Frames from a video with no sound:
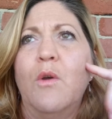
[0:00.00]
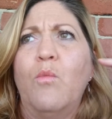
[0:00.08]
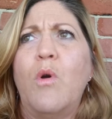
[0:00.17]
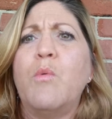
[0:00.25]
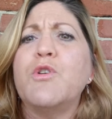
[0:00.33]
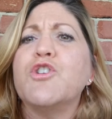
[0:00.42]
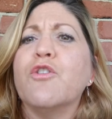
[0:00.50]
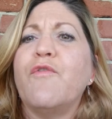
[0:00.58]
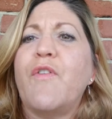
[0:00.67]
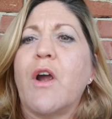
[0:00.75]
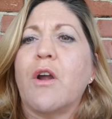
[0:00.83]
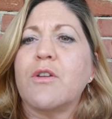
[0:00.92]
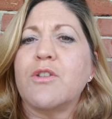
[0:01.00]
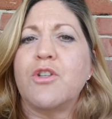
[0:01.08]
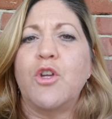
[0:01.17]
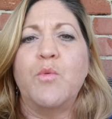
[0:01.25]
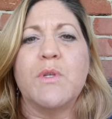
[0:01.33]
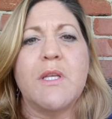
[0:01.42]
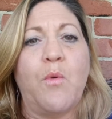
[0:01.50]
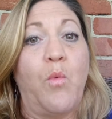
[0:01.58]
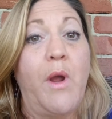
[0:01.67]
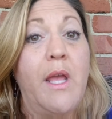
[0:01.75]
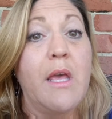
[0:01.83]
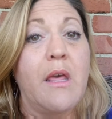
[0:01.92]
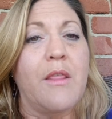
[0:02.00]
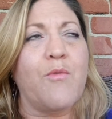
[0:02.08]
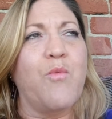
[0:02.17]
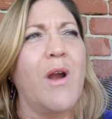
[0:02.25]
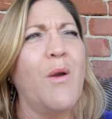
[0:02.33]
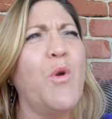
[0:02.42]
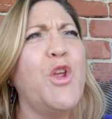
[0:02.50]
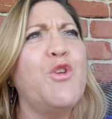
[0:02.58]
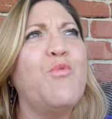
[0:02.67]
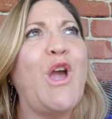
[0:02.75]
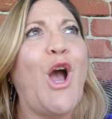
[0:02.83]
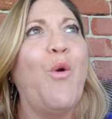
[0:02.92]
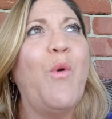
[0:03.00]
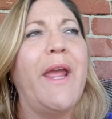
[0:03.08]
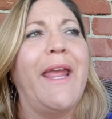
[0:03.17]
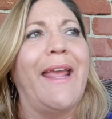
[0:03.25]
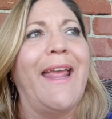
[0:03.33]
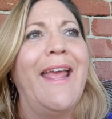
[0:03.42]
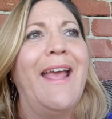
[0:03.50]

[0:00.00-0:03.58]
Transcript: What was your first? Who was it with? Where were you going?